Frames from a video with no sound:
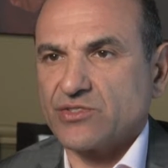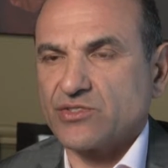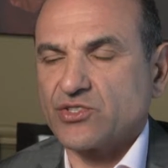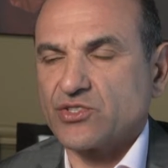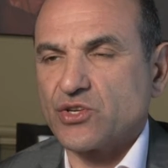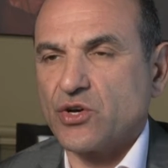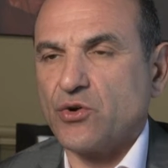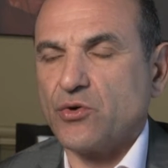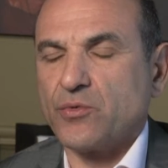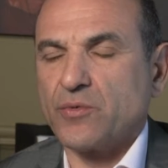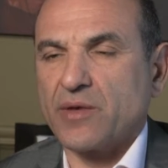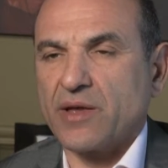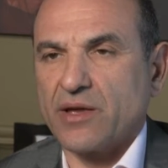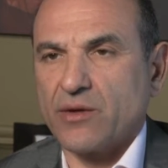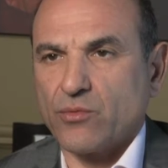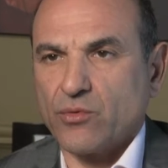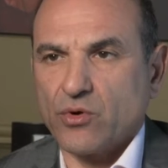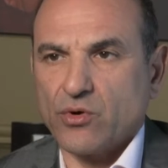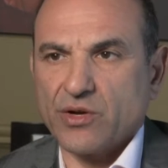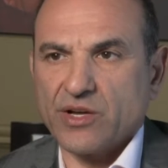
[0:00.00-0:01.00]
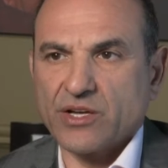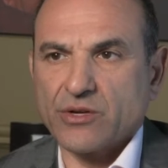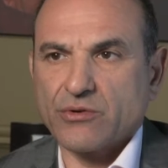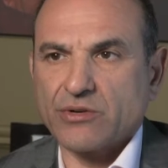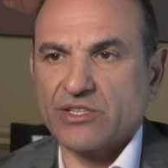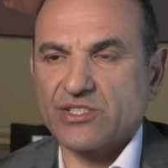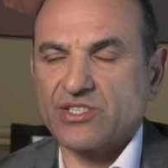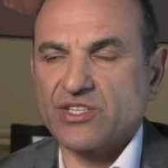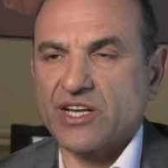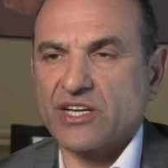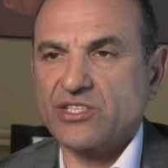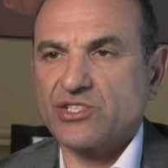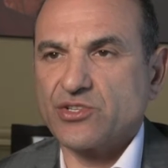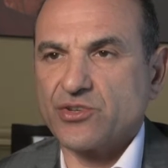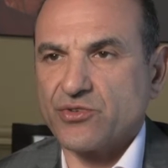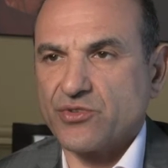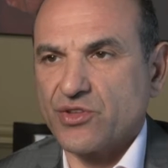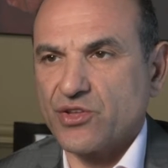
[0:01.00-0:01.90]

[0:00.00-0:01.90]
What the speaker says: So it will increase next year,